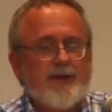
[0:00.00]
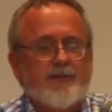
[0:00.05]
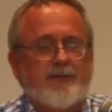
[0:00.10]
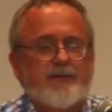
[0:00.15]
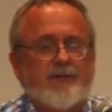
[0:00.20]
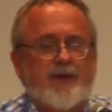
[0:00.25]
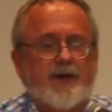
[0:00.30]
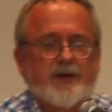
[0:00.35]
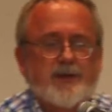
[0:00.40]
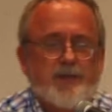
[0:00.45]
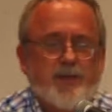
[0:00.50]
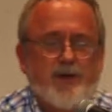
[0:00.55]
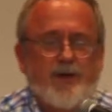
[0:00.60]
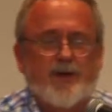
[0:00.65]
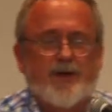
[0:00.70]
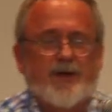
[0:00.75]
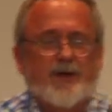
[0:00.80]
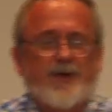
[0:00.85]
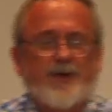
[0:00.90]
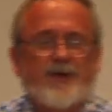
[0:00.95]
Ferris
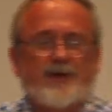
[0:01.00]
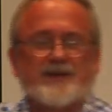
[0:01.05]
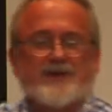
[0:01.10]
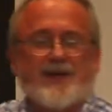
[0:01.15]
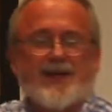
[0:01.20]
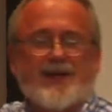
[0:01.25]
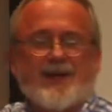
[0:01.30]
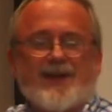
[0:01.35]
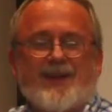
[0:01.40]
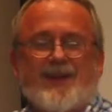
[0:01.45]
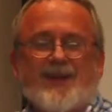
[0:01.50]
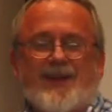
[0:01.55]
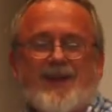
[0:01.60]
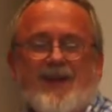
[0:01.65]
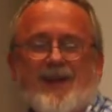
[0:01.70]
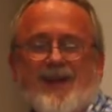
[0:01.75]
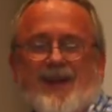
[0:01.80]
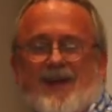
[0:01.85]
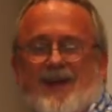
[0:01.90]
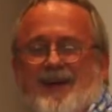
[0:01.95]
Bueller, where's that?
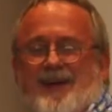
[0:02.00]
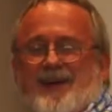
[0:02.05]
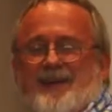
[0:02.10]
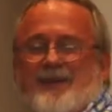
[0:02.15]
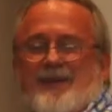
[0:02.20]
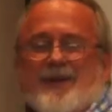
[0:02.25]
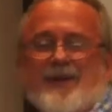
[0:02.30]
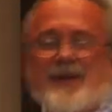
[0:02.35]
Good for